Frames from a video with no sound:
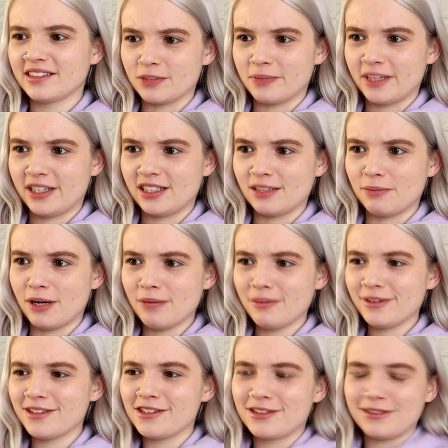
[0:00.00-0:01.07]
The man in the
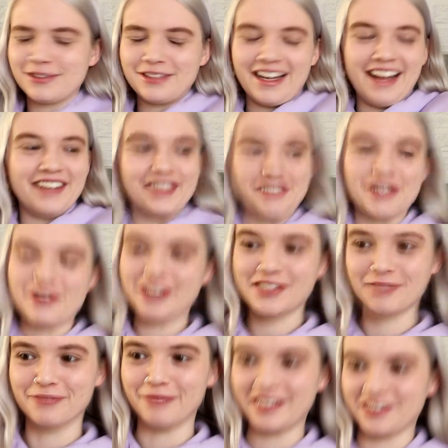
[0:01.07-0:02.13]
pumpkin suit? I don't know, I
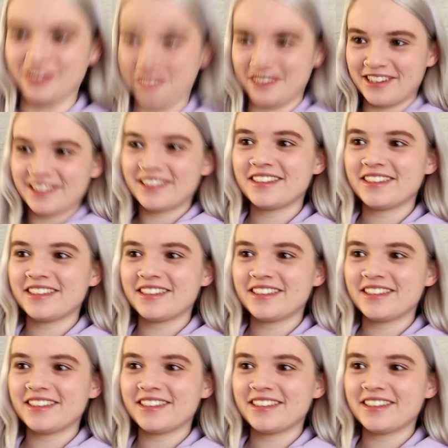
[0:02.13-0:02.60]
just miss her.